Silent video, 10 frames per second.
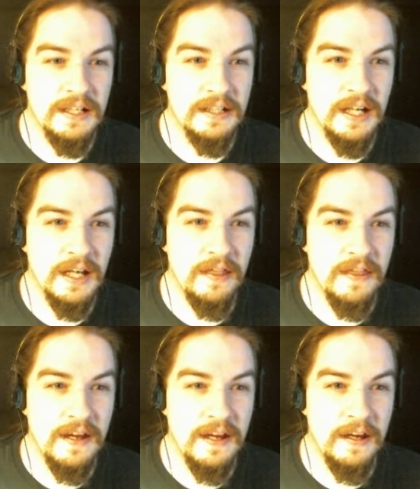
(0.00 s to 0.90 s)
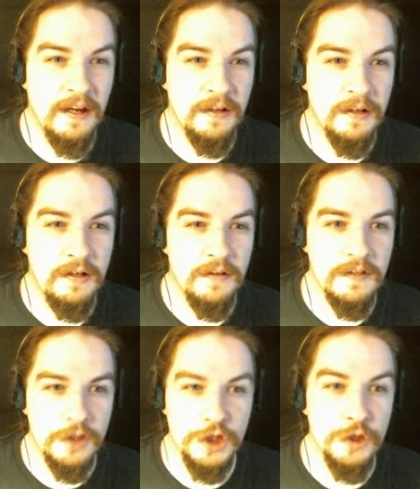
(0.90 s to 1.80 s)
and then the
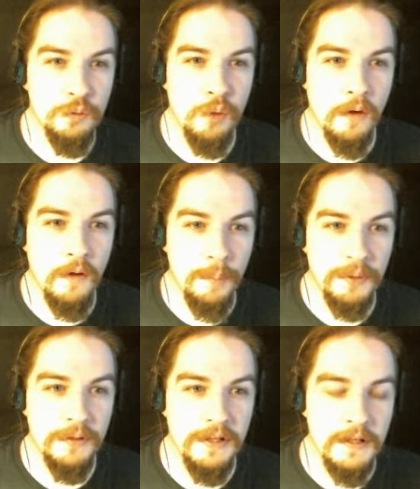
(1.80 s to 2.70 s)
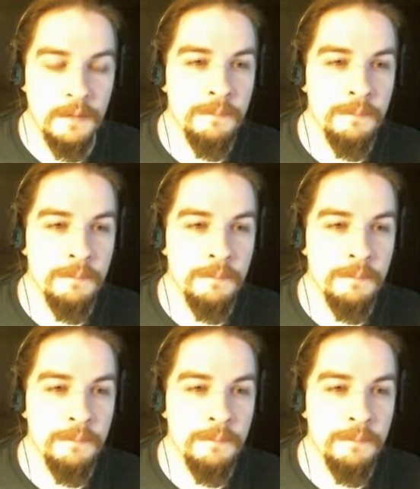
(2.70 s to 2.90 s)
shield wall ability,